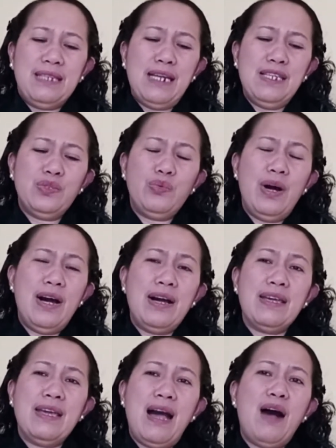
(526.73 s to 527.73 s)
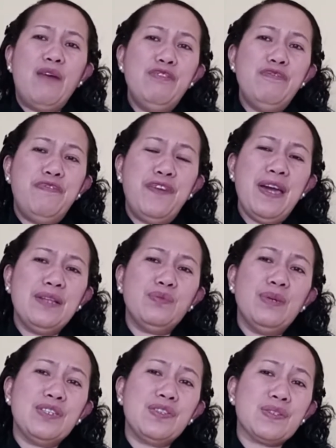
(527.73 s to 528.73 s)
That is why our
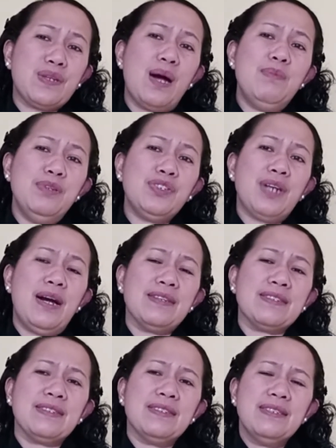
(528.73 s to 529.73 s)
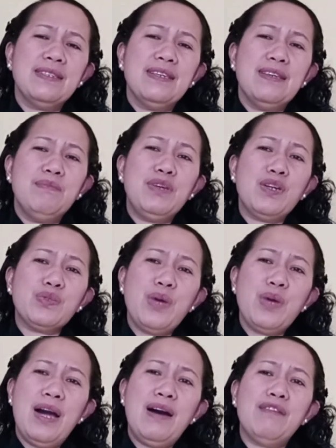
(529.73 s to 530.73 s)
faith will establish us,
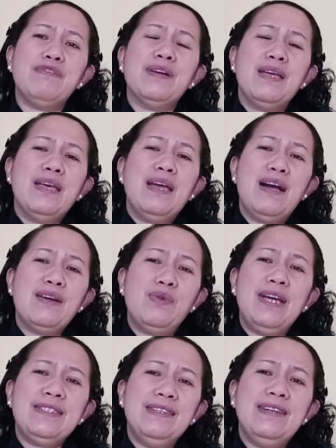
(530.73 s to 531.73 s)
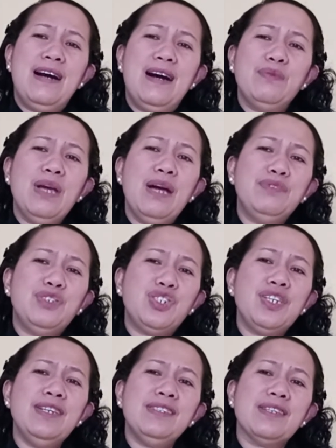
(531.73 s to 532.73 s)
because we have a great God. We
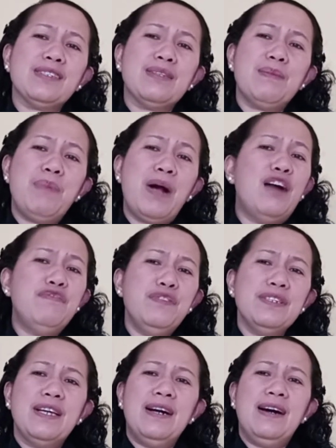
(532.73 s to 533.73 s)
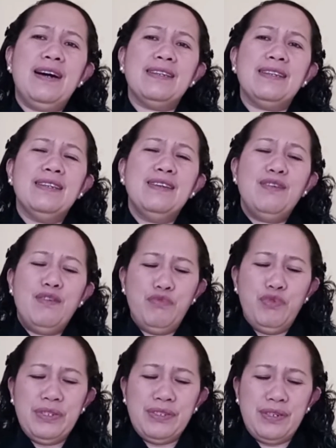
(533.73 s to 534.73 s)
have Jesus, the powerful God
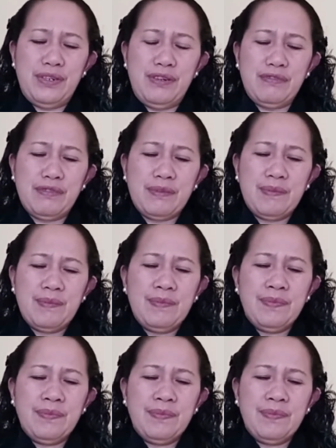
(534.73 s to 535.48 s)
whom we serve.